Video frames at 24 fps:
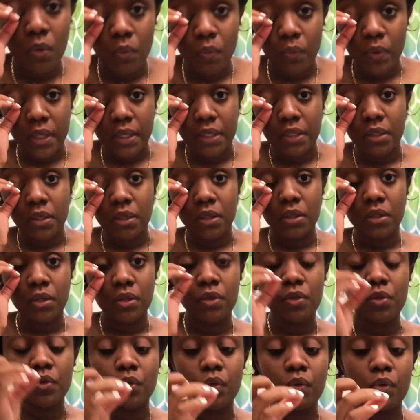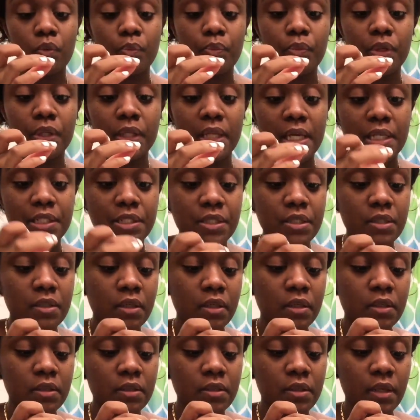when you put lashes
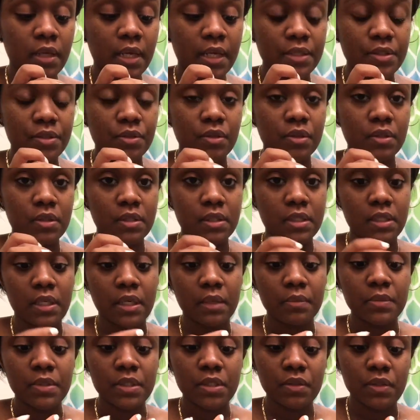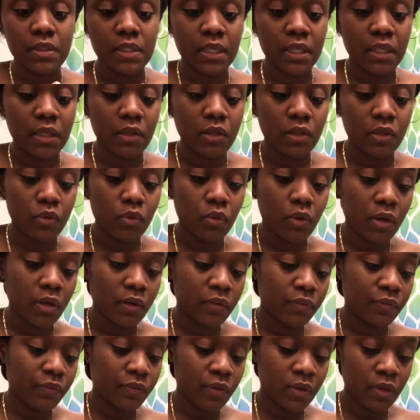on. As you can see, I'm still taking glue
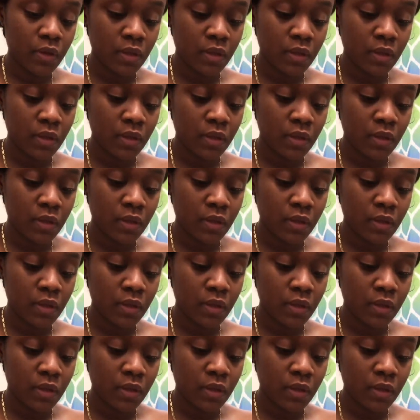off